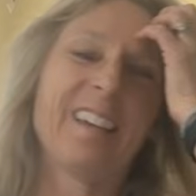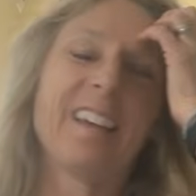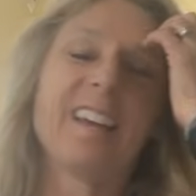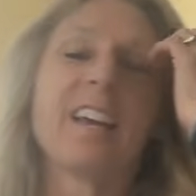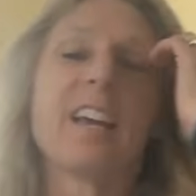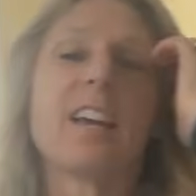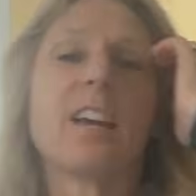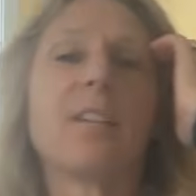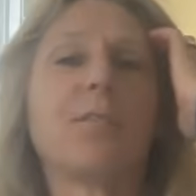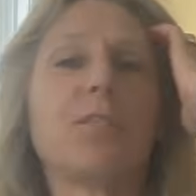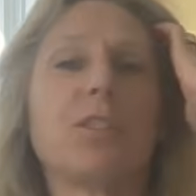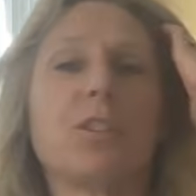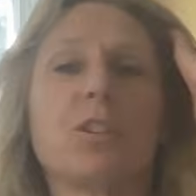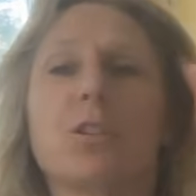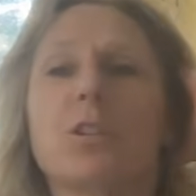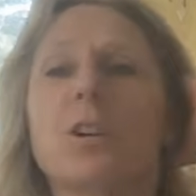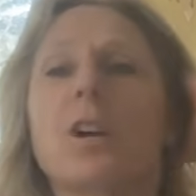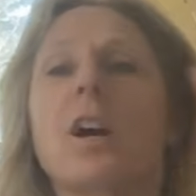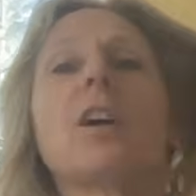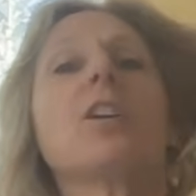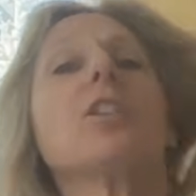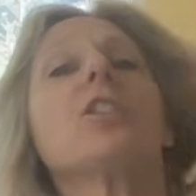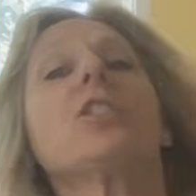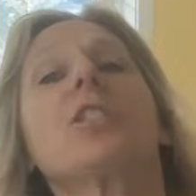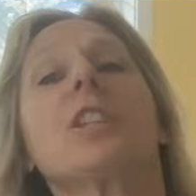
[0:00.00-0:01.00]
If you
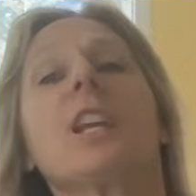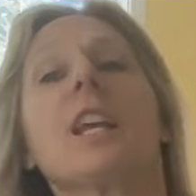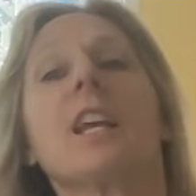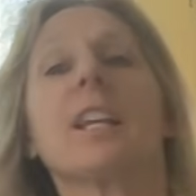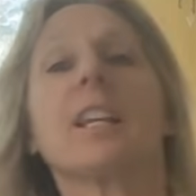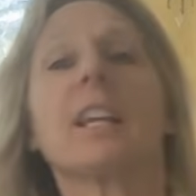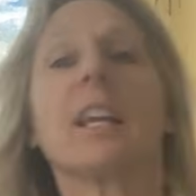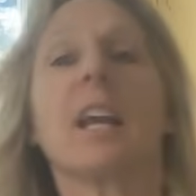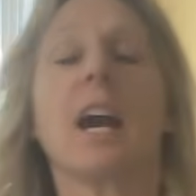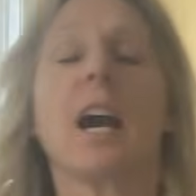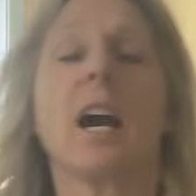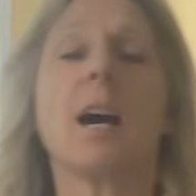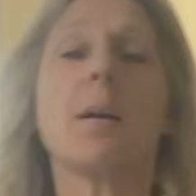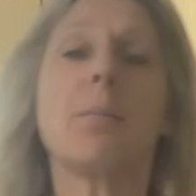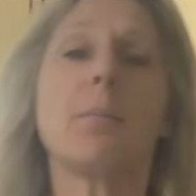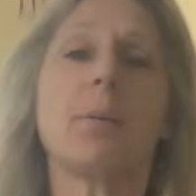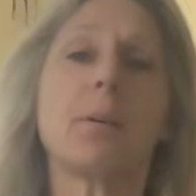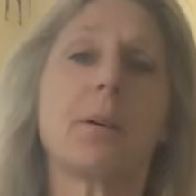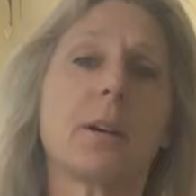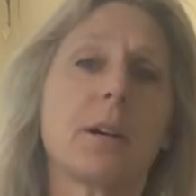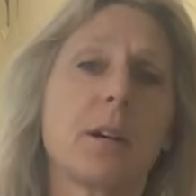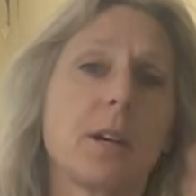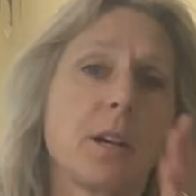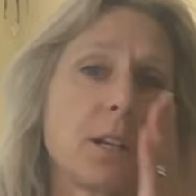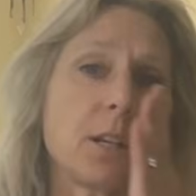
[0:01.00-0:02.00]
are standing
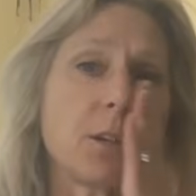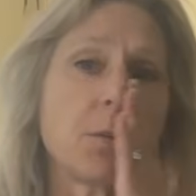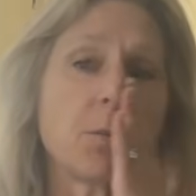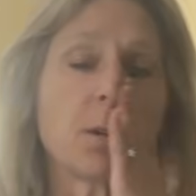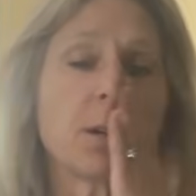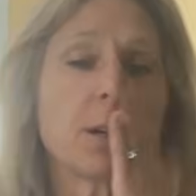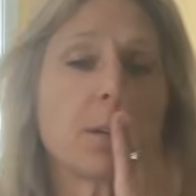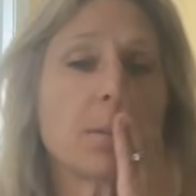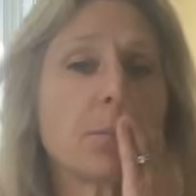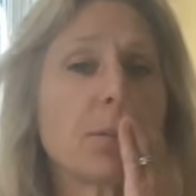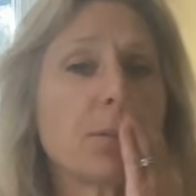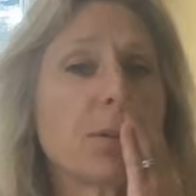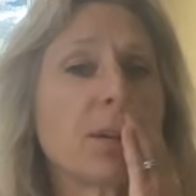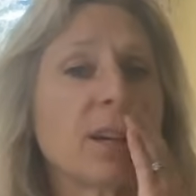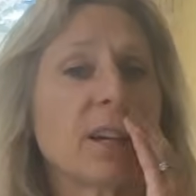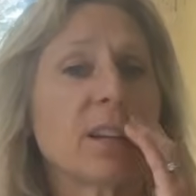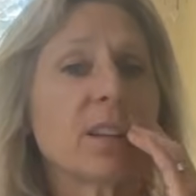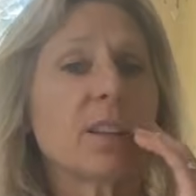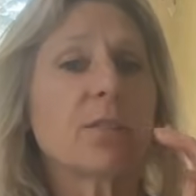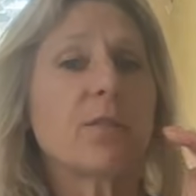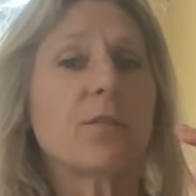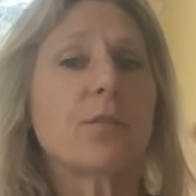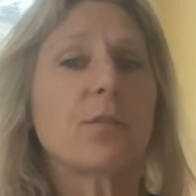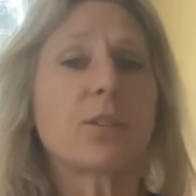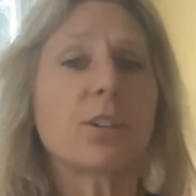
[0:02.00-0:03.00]
up, you want to bring
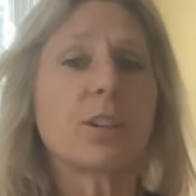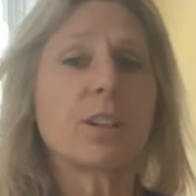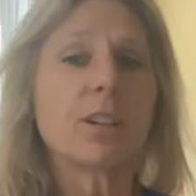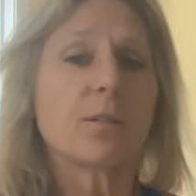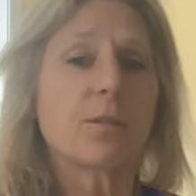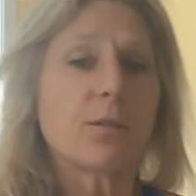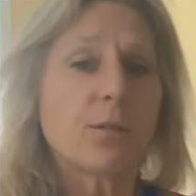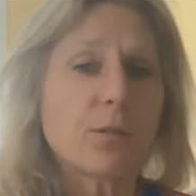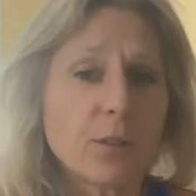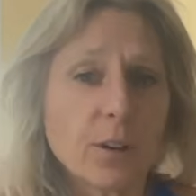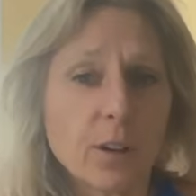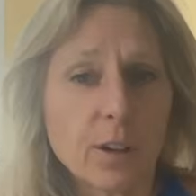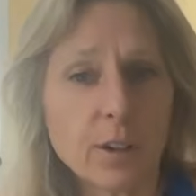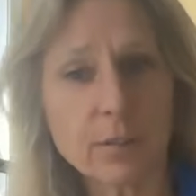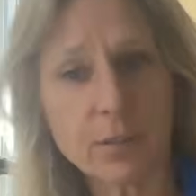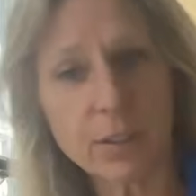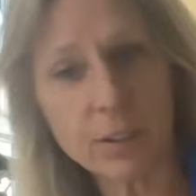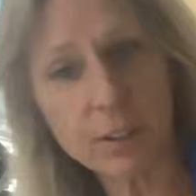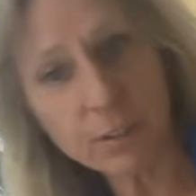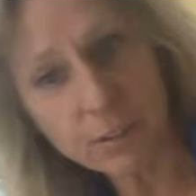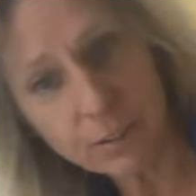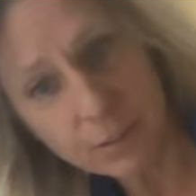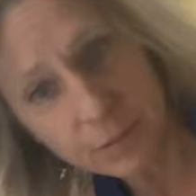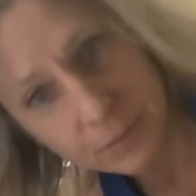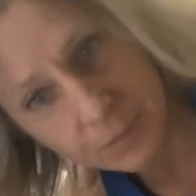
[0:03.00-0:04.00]
the foot in front of you.